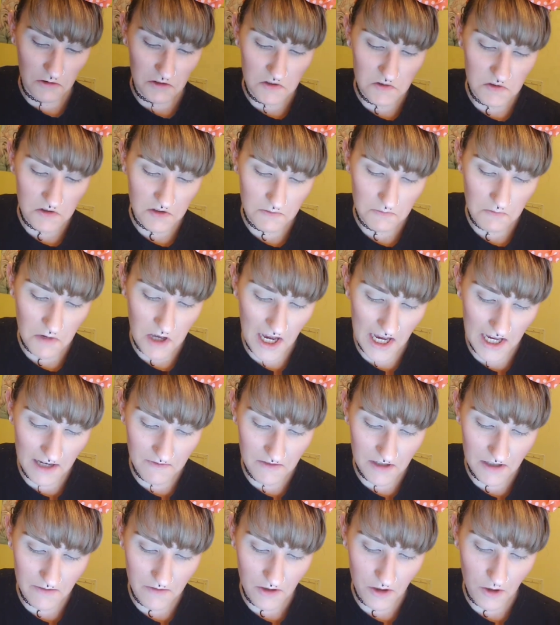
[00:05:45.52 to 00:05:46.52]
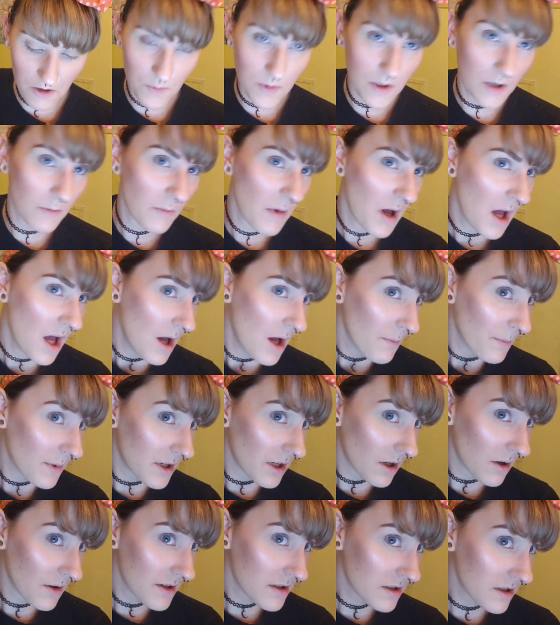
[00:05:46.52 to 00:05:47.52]
don't use them. I haven't even opened them.
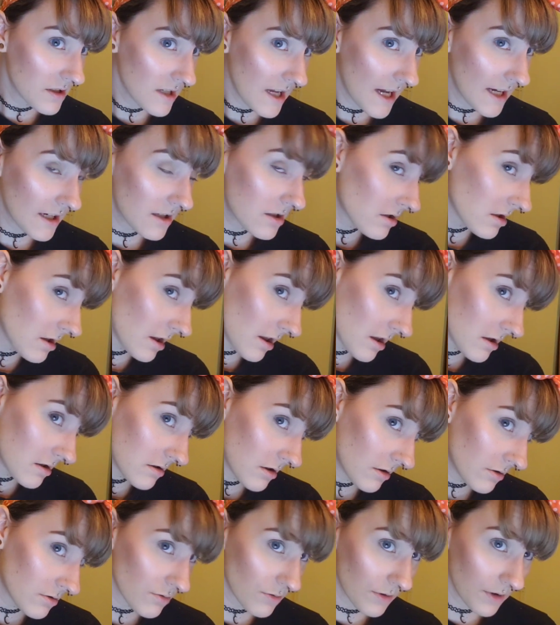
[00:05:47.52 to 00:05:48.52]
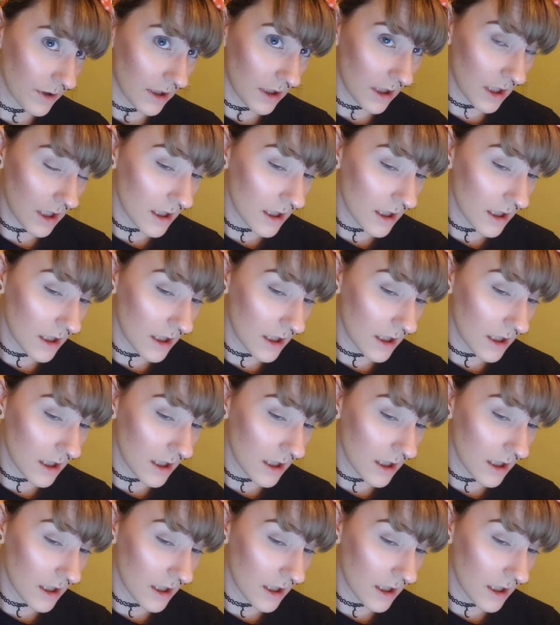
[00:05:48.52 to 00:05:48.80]
But no, this looks really